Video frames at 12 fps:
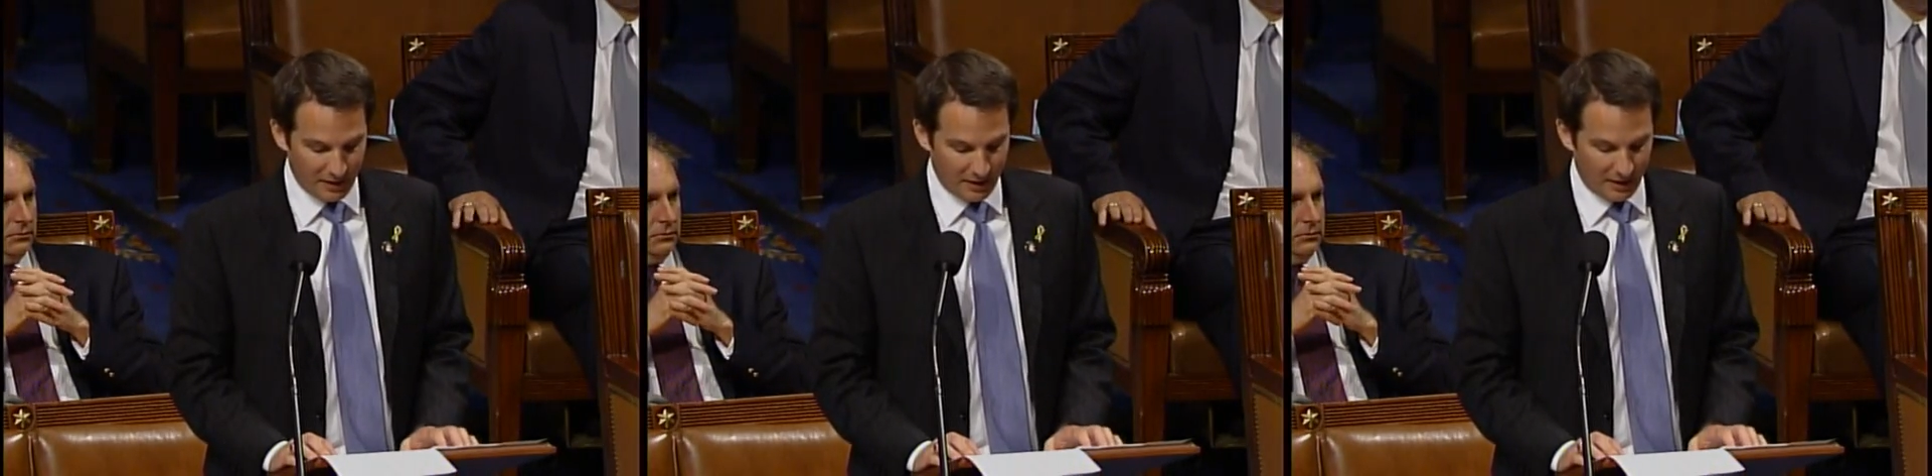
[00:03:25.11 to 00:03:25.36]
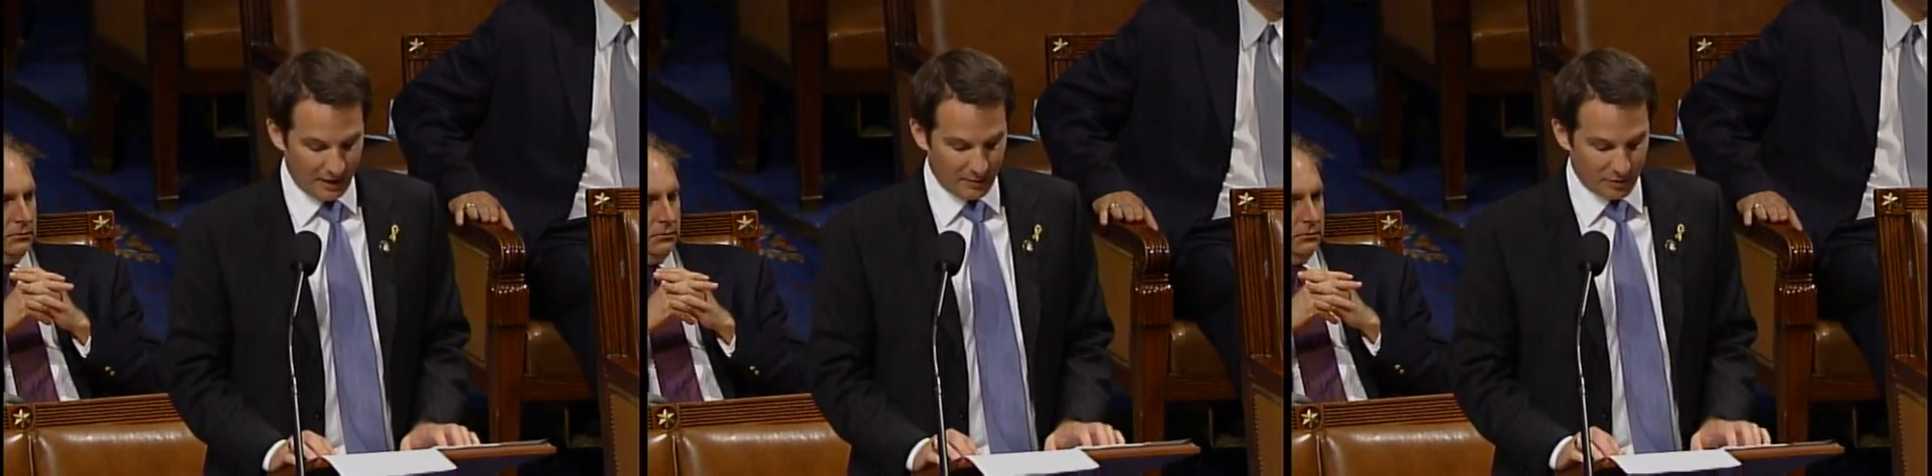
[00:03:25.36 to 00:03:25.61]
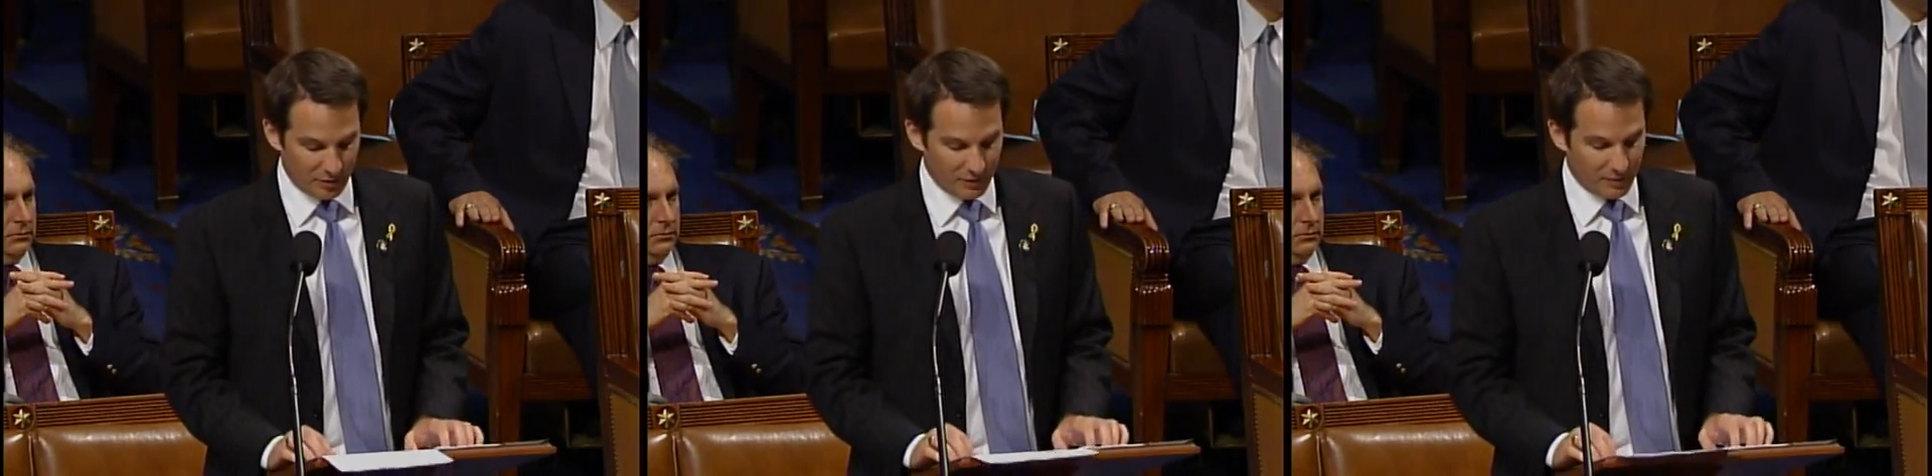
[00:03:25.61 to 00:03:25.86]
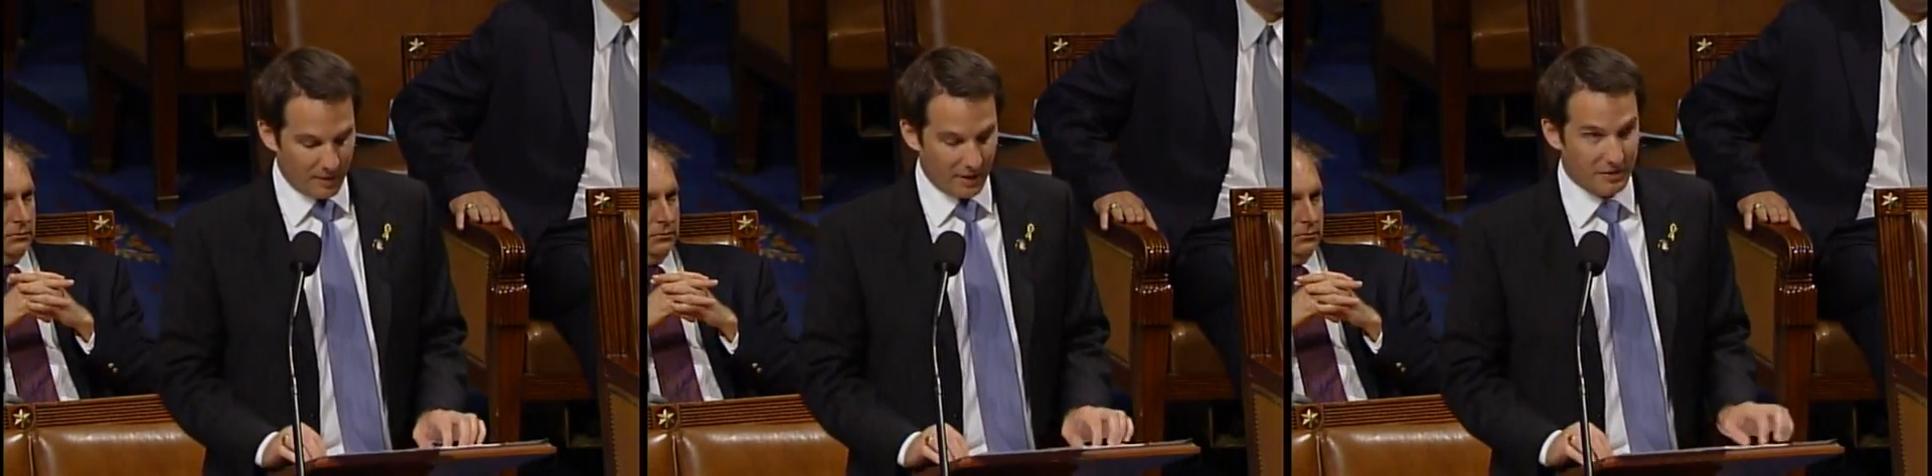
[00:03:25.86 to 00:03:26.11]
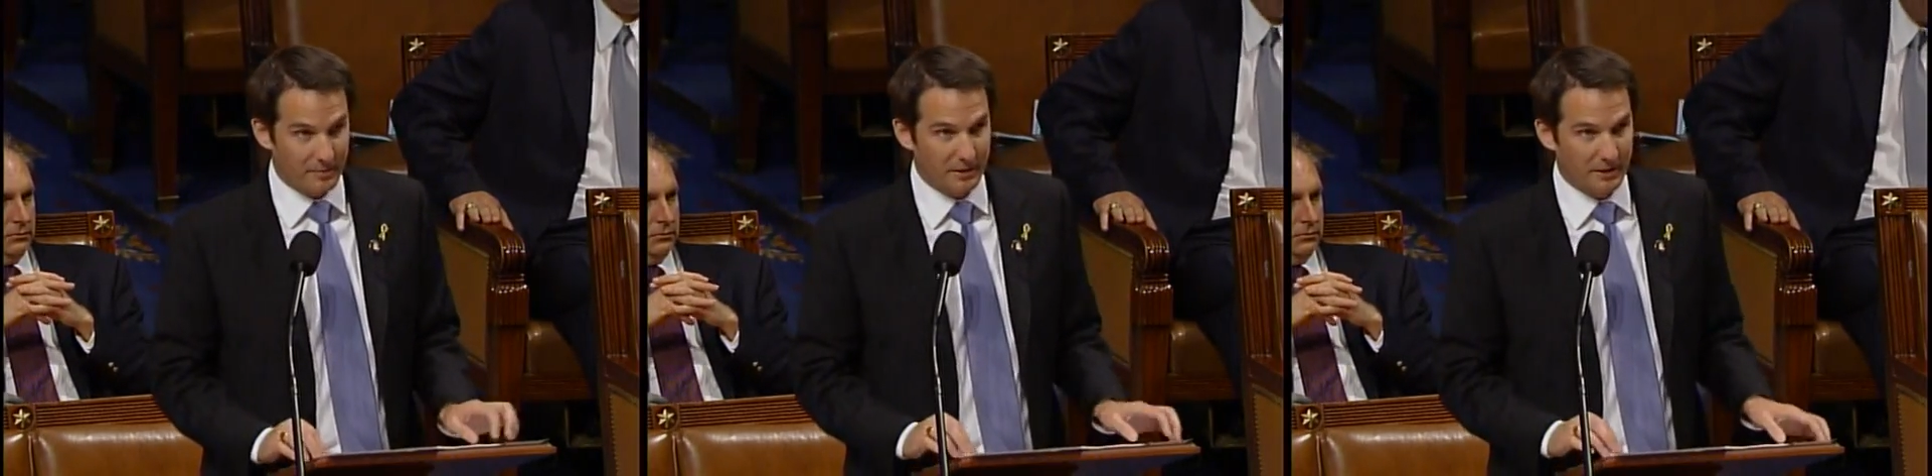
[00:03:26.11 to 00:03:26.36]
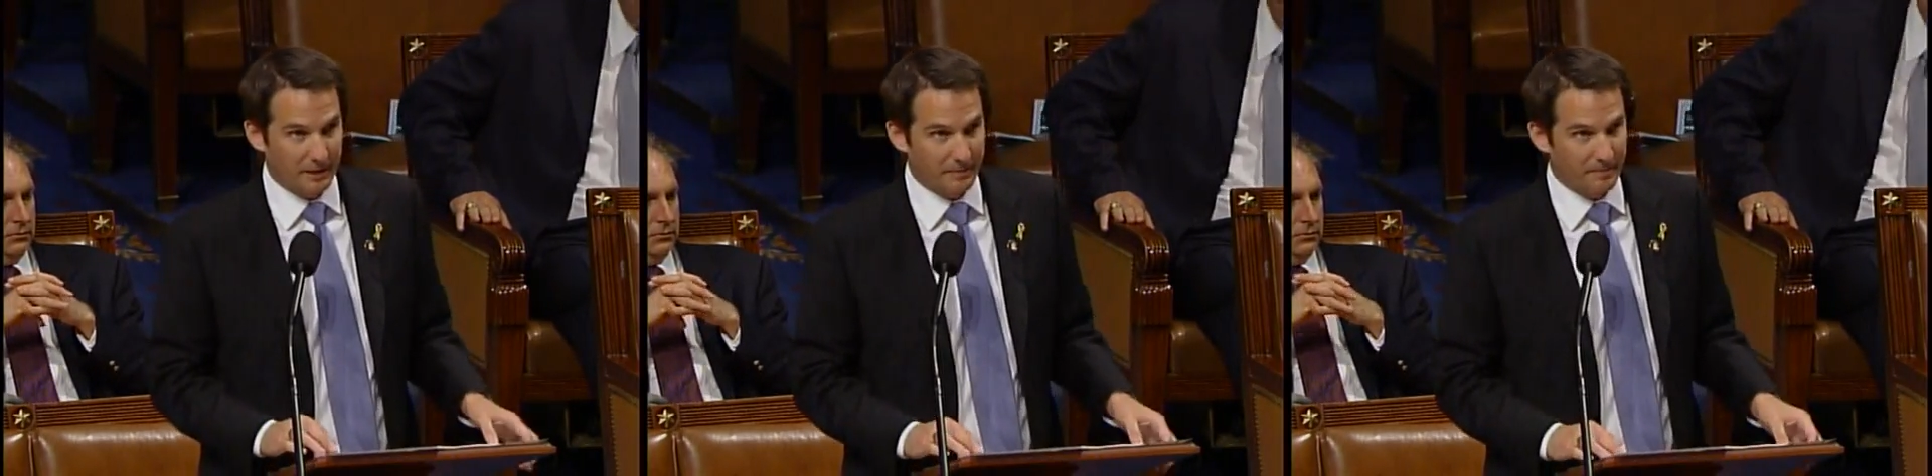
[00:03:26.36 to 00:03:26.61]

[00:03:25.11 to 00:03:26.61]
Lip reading: and I reserve the balance of my time.